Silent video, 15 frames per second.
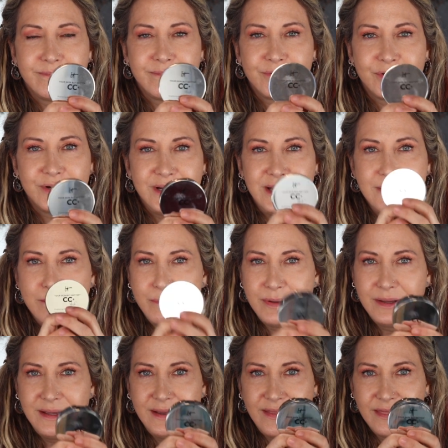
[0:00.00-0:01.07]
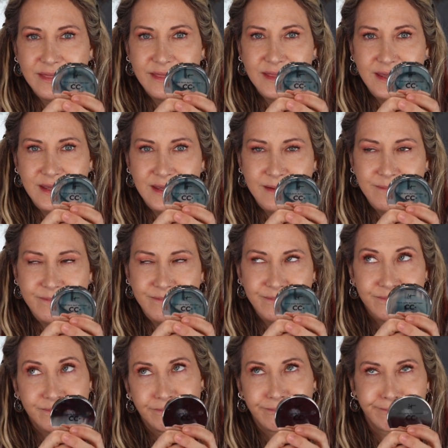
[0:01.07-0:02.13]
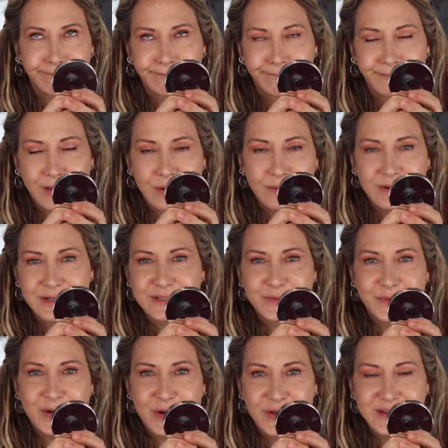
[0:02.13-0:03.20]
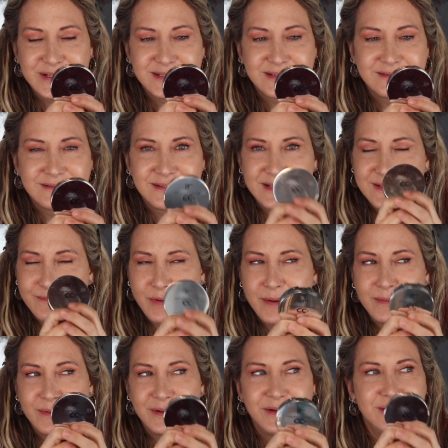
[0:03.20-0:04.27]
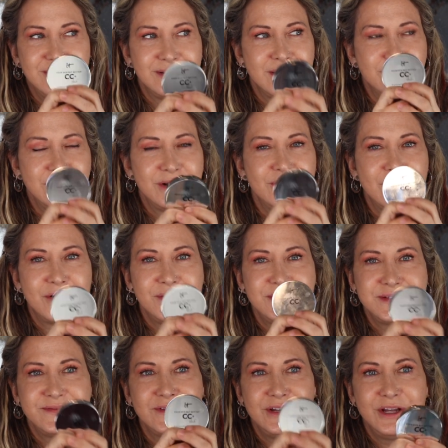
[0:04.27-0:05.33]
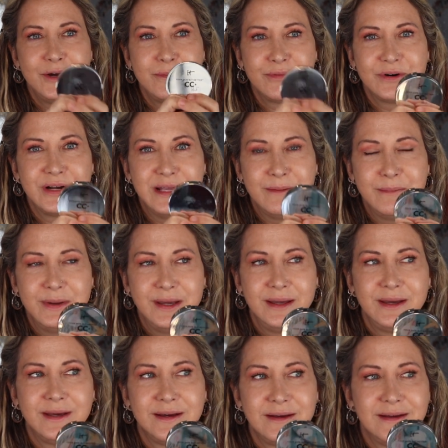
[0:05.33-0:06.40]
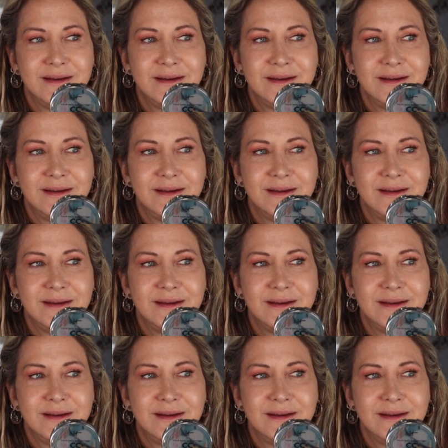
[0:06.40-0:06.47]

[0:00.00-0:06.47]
pretty and pink theme, what else do we call this? That's probably, I'm going to call this video Pretty and Pink.